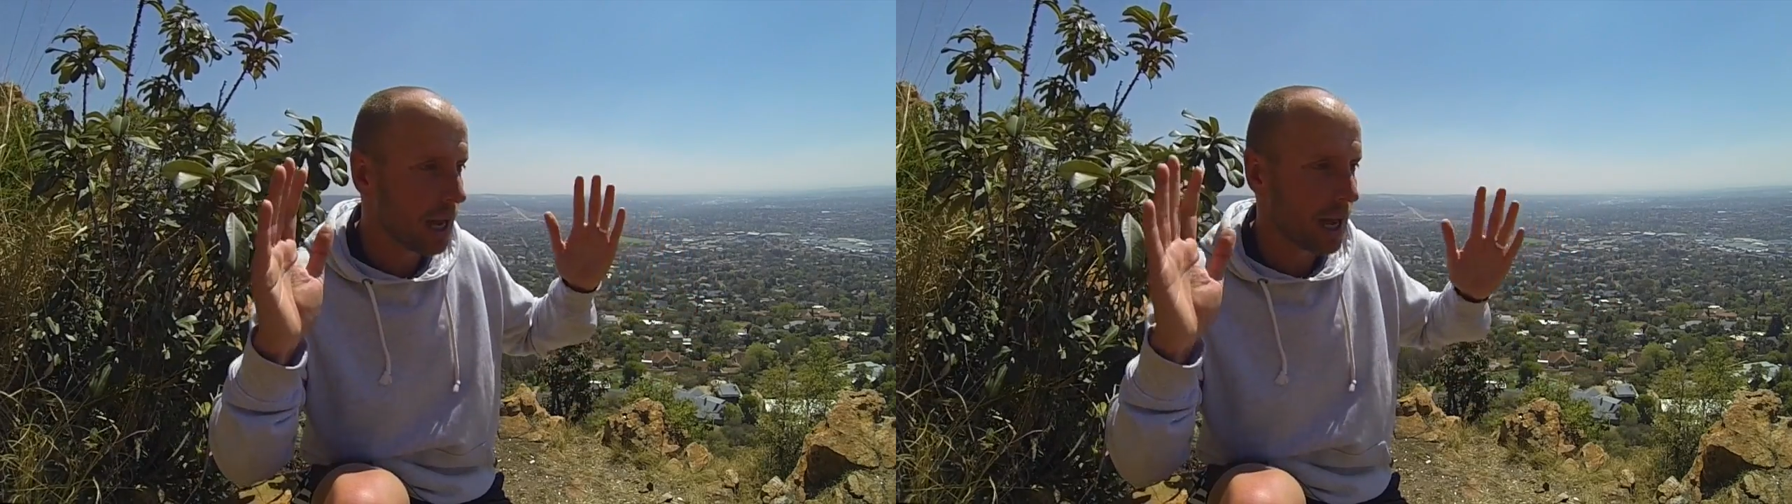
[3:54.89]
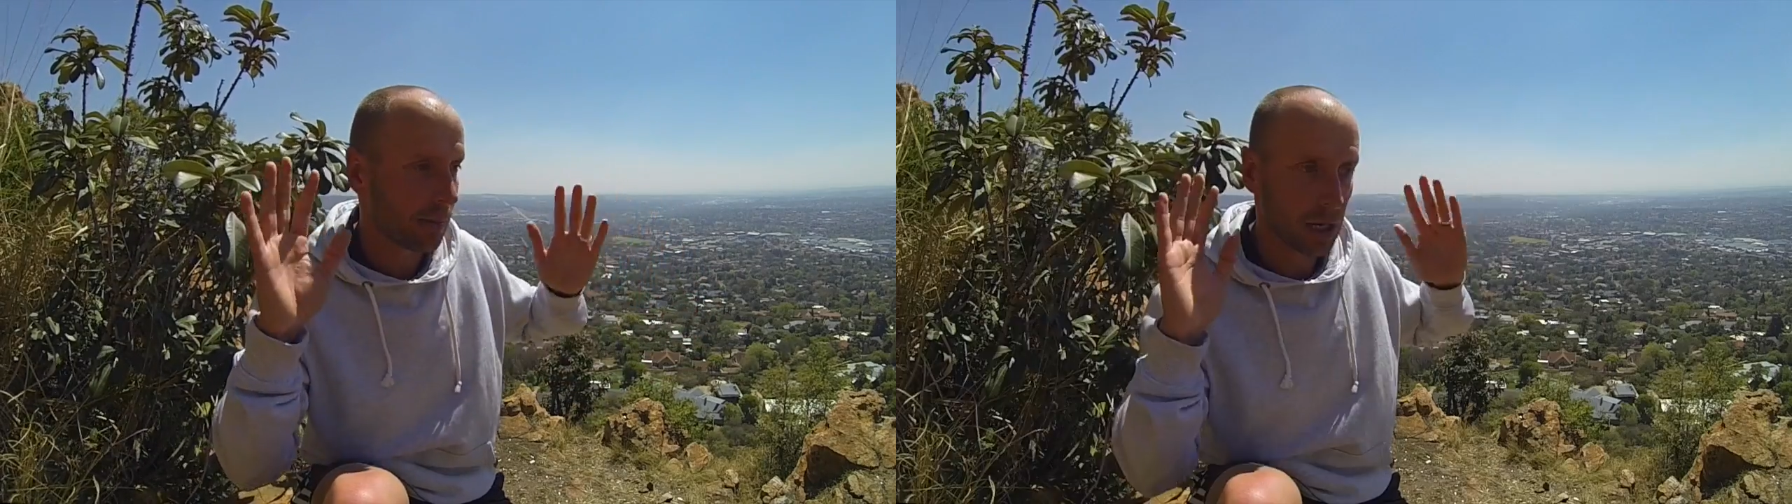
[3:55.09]

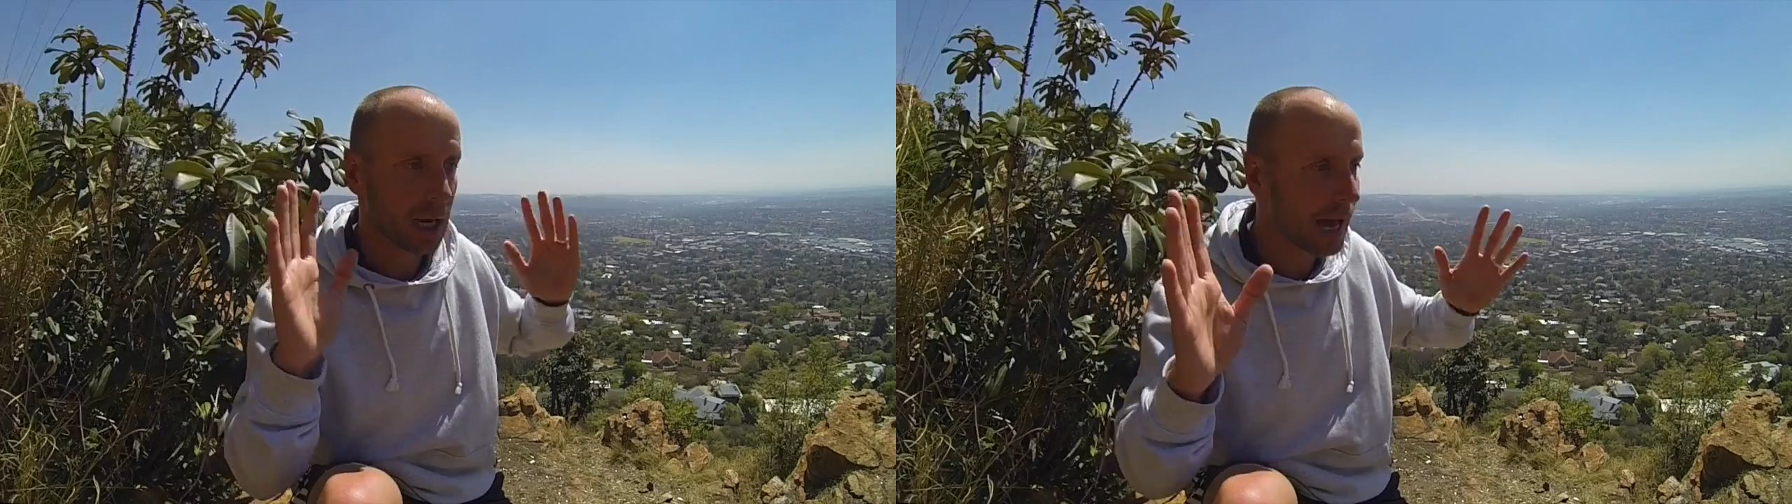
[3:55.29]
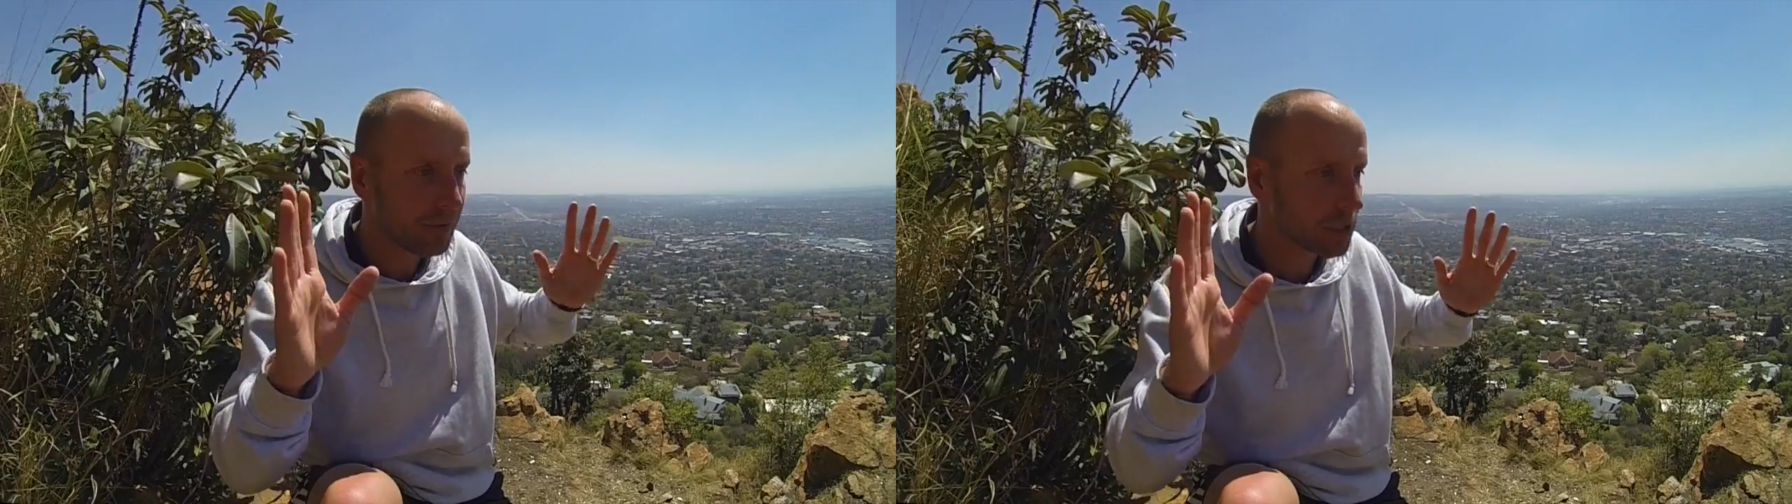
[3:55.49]
and I'm going to
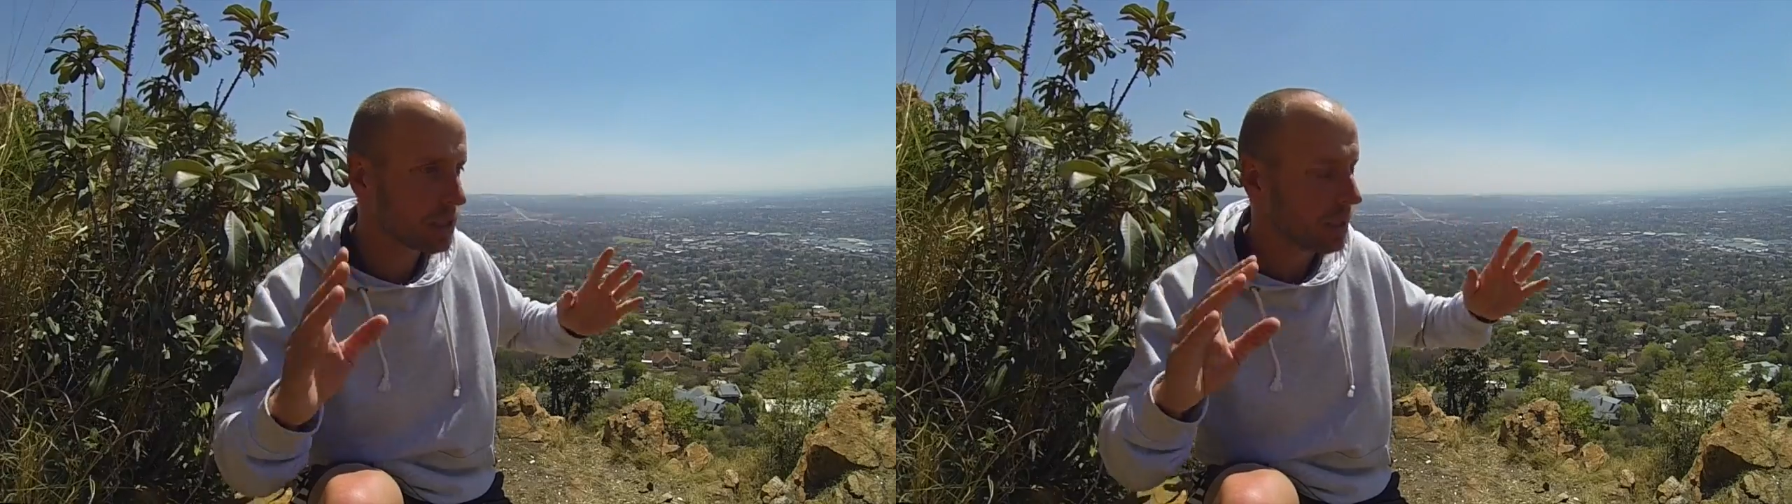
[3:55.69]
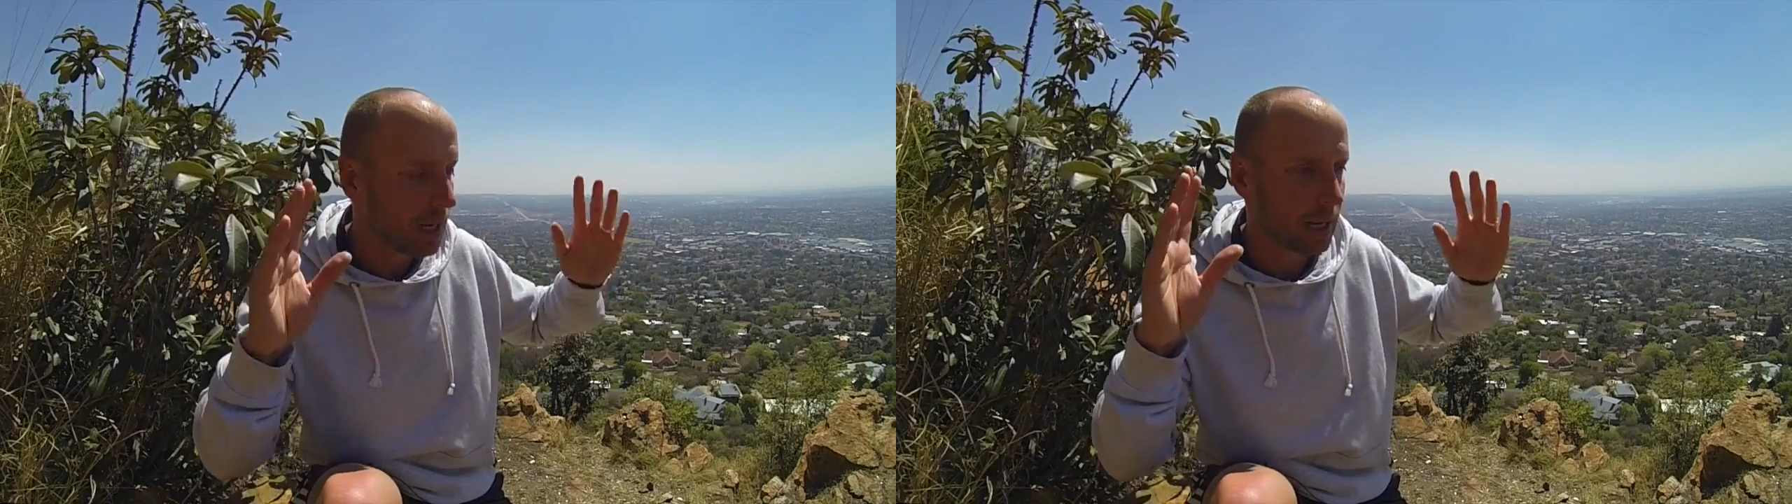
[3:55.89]
love it,
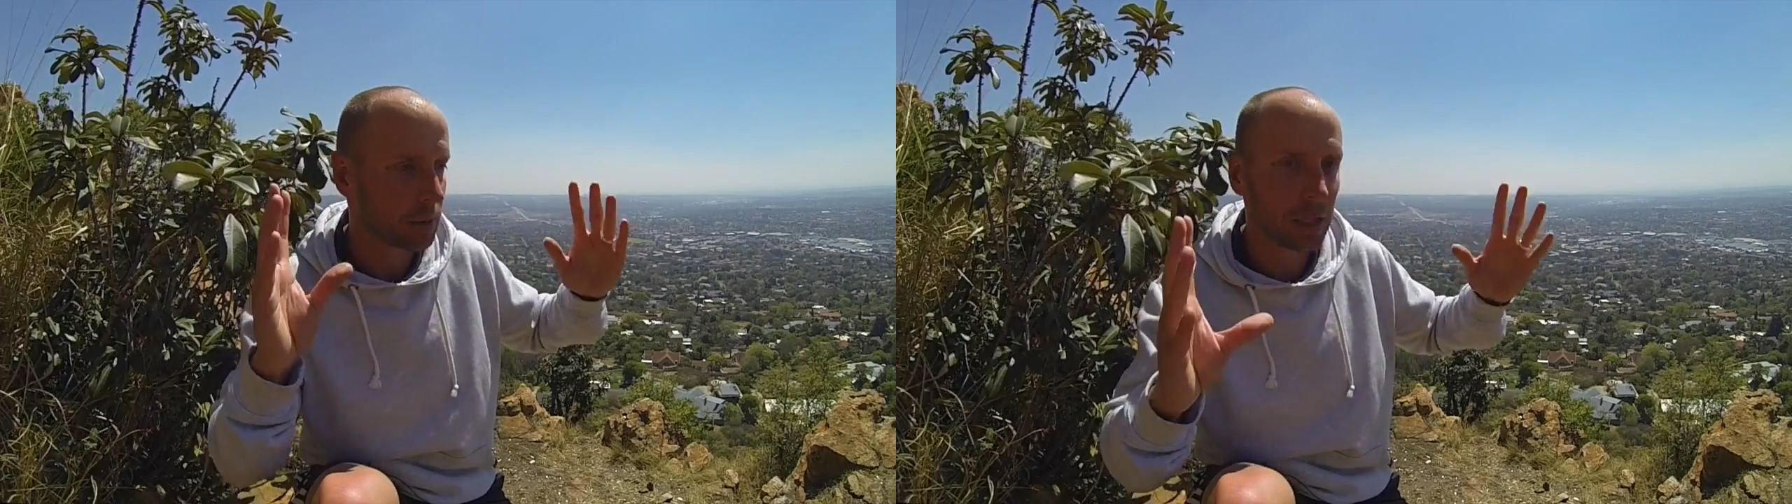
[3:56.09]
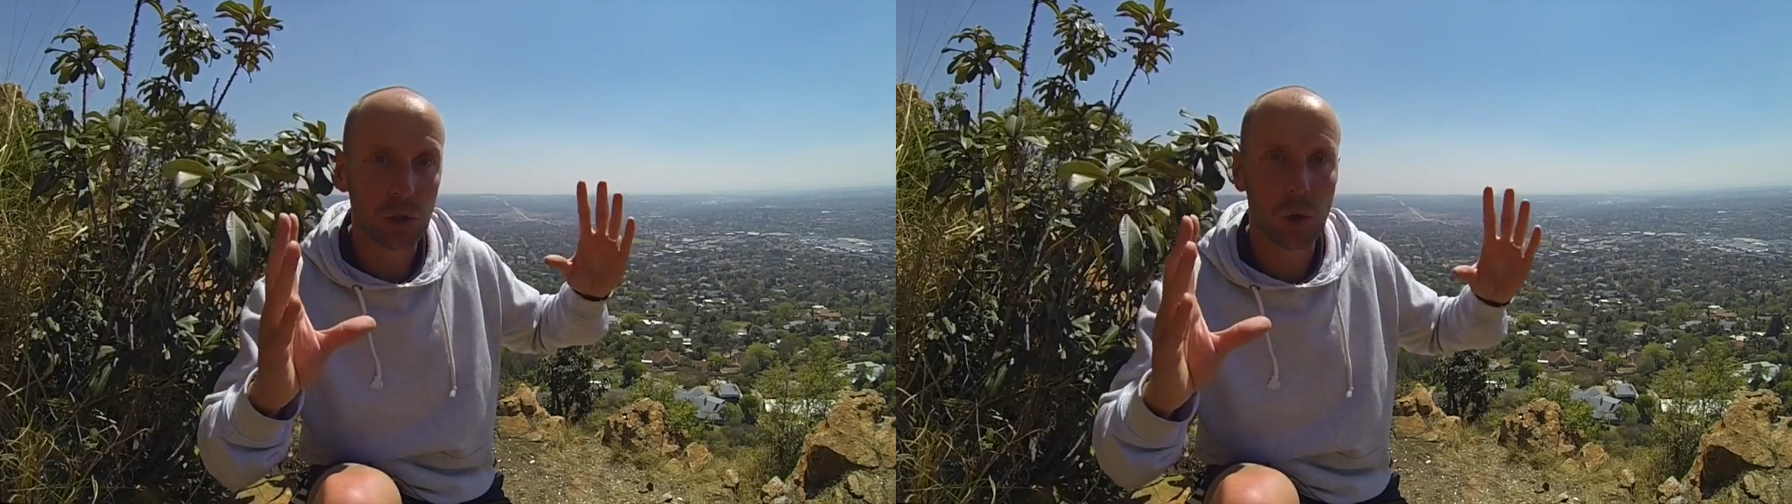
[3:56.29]
and I'm
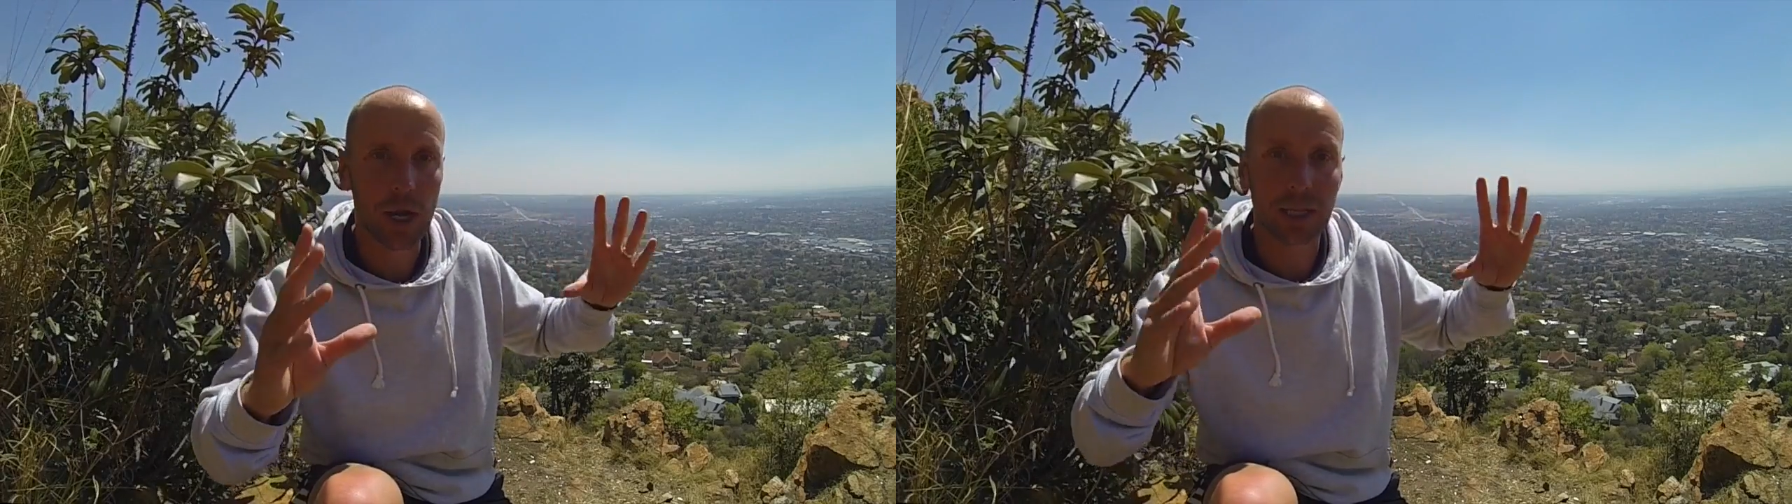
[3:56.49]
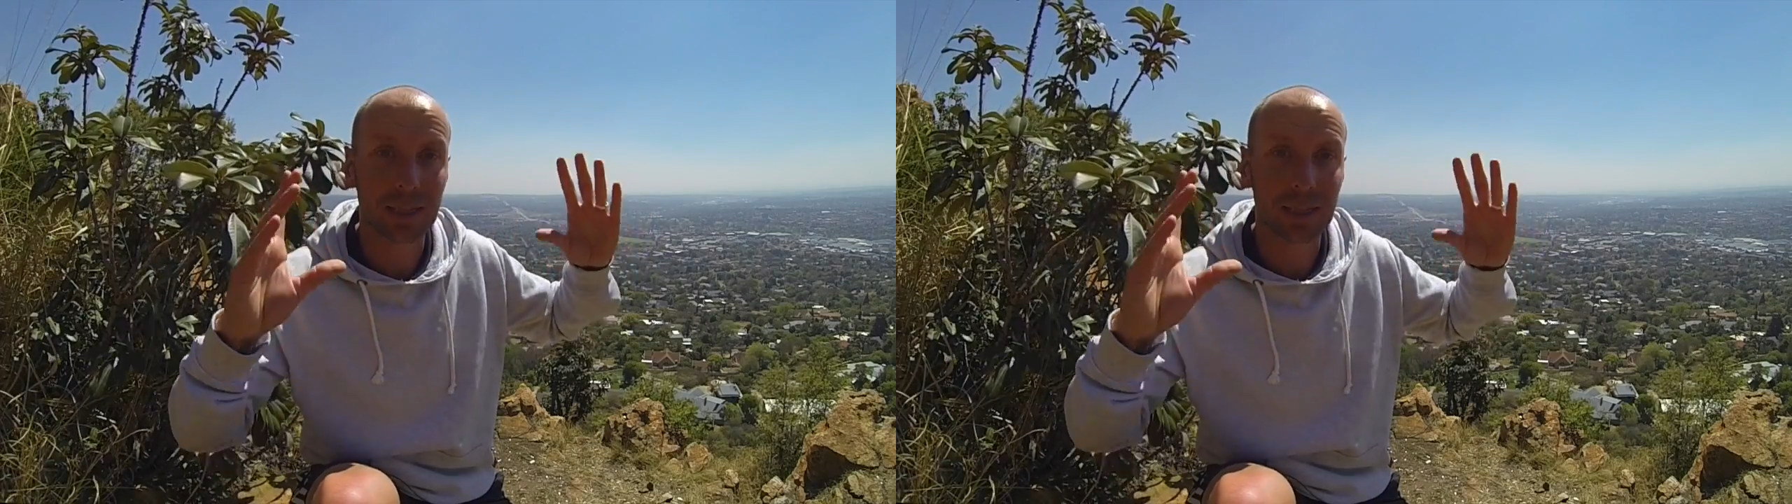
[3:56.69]
going to enjoy it,